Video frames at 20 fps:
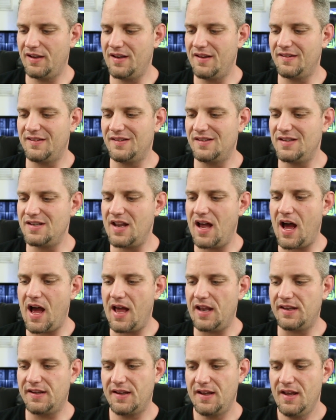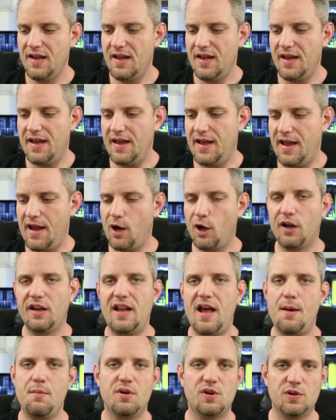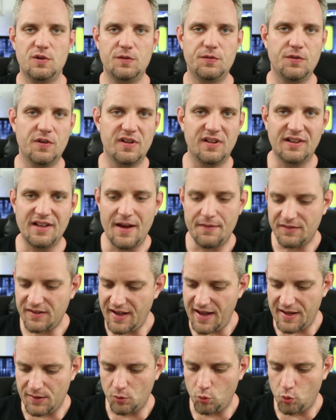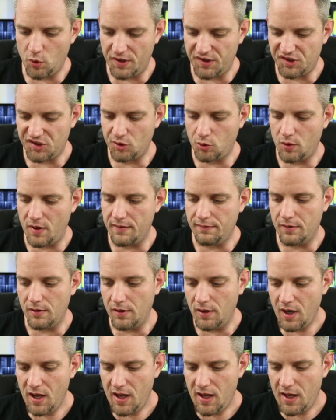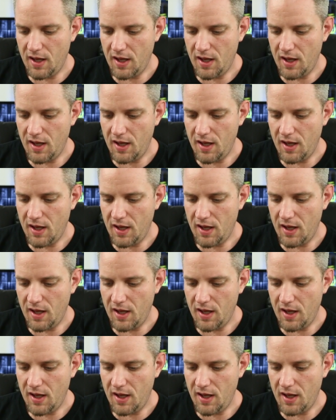It is not ergonomical for the left hand whatsoever.